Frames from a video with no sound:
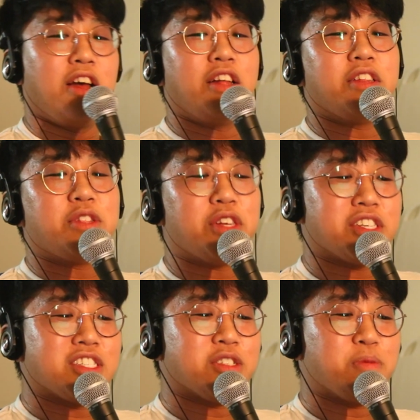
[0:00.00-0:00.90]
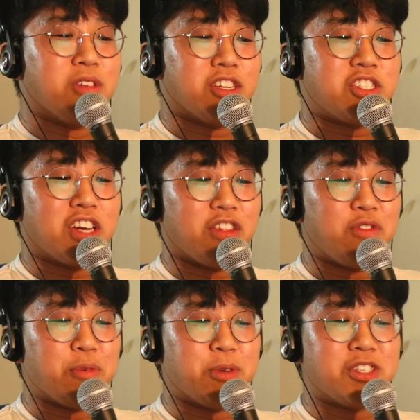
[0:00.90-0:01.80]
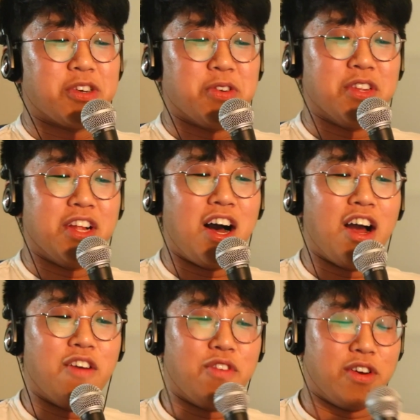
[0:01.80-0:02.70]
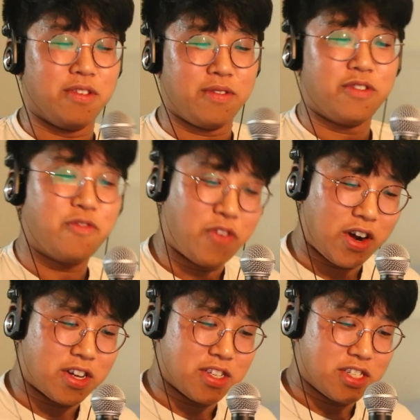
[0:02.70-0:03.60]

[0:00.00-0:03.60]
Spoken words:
This has been the Shanley Furman Show live on. Fuck, this is